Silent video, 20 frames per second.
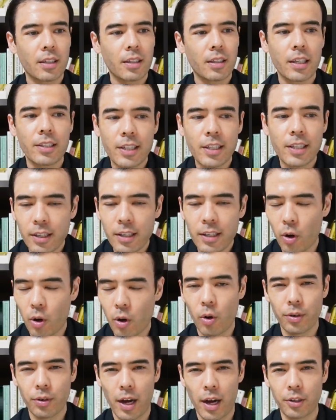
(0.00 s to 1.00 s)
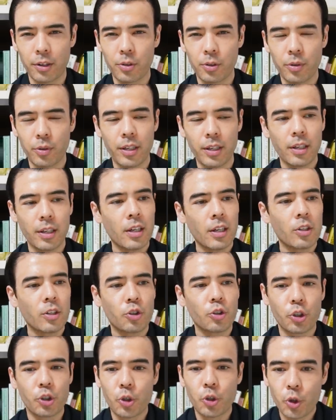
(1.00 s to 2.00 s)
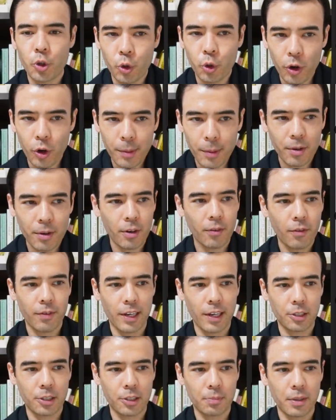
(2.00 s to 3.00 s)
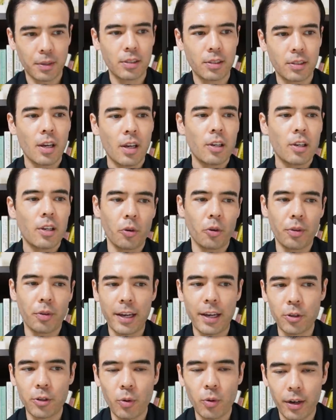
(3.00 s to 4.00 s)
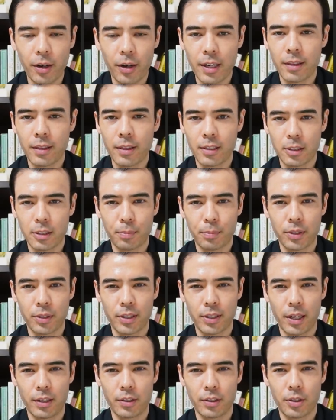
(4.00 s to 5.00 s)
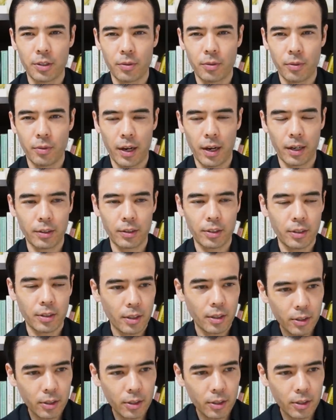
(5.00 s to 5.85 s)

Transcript: continue to hold on to it. Just trim your investments so that you are in this percentage range.